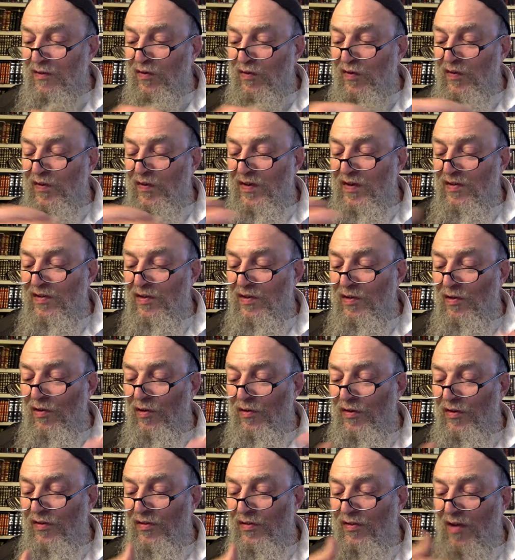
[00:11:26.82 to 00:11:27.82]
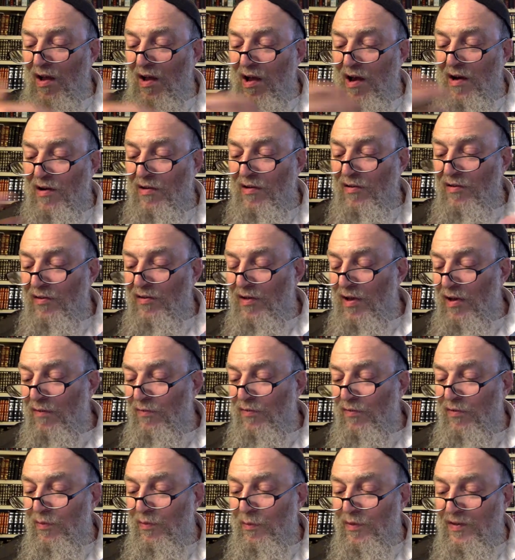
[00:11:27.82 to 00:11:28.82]
physical desires come
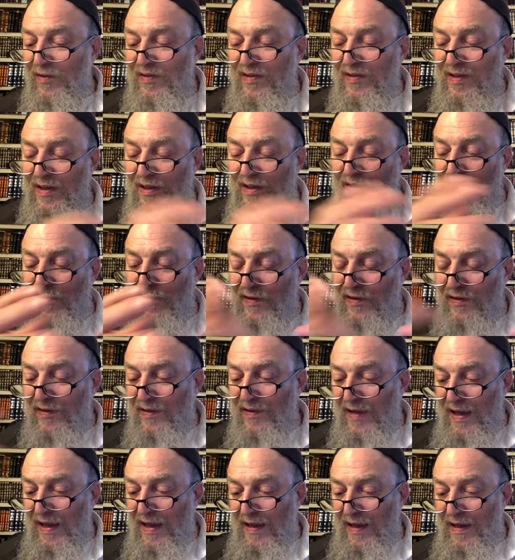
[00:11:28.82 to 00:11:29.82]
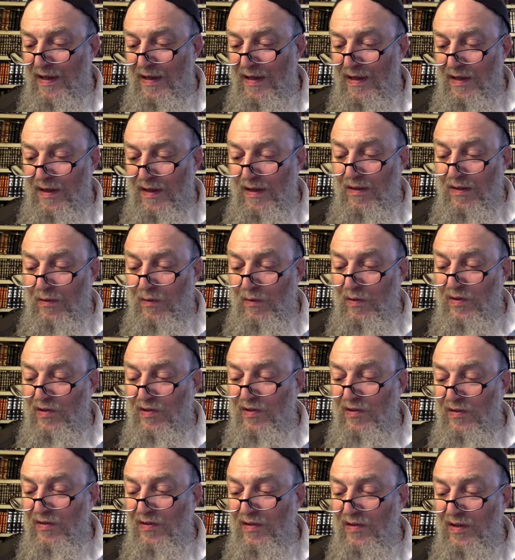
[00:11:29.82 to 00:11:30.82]
from the skin of the snake, which
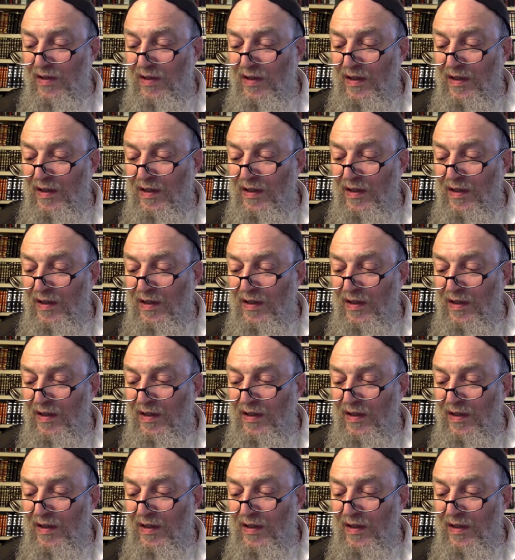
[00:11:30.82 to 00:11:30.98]
is